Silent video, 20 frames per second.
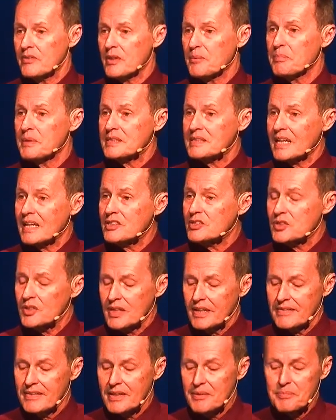the potential
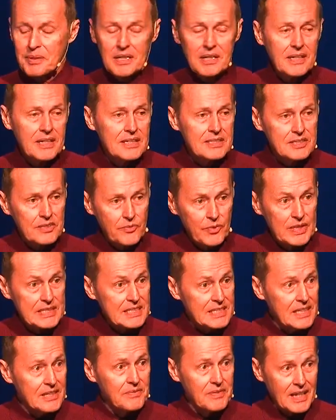and the ability to
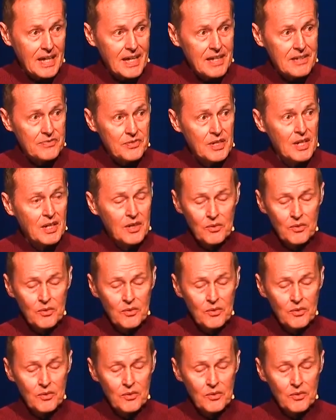receive life